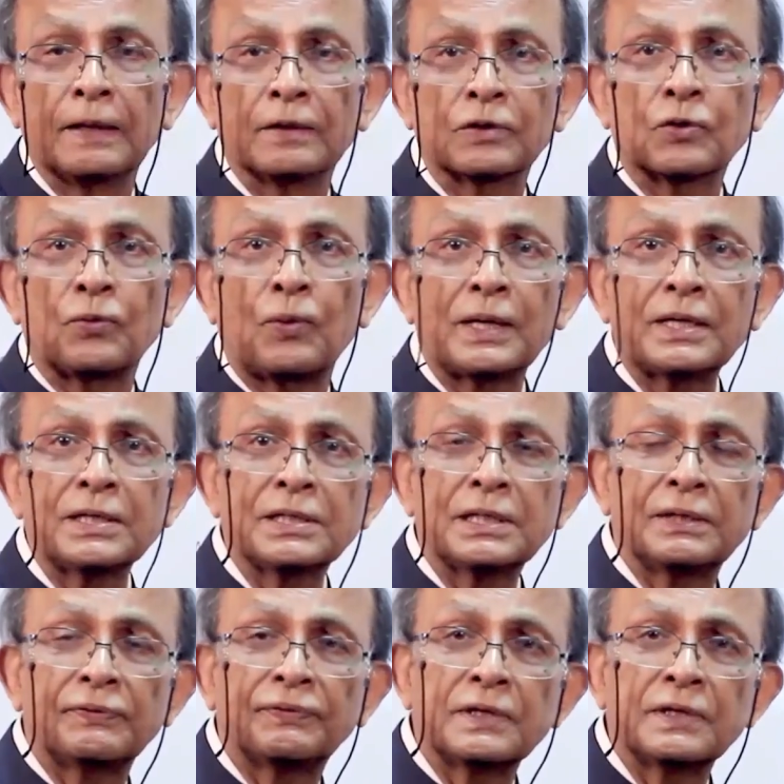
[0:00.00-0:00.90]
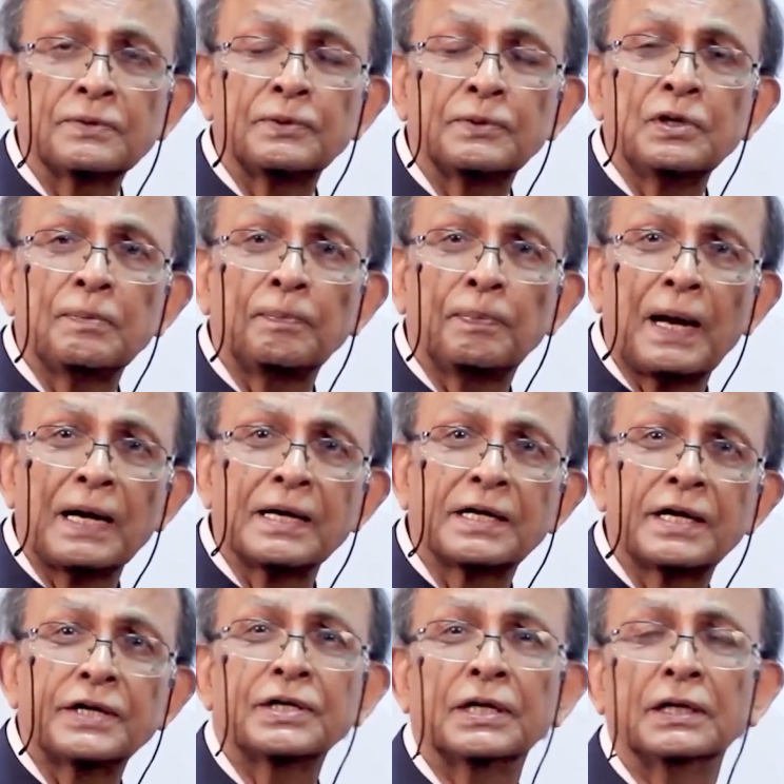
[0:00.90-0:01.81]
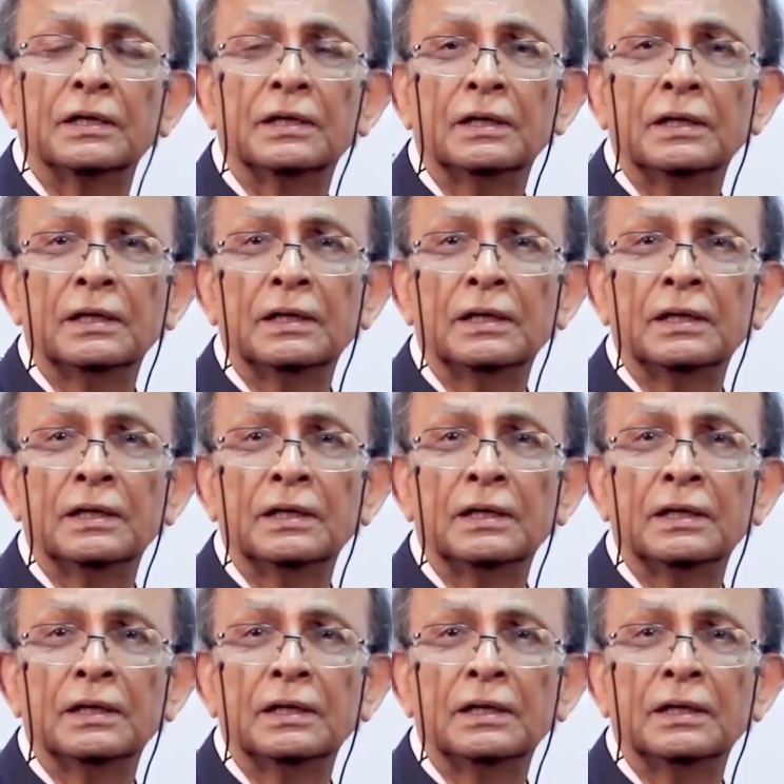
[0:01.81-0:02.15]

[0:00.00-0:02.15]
So what is the difference between plantation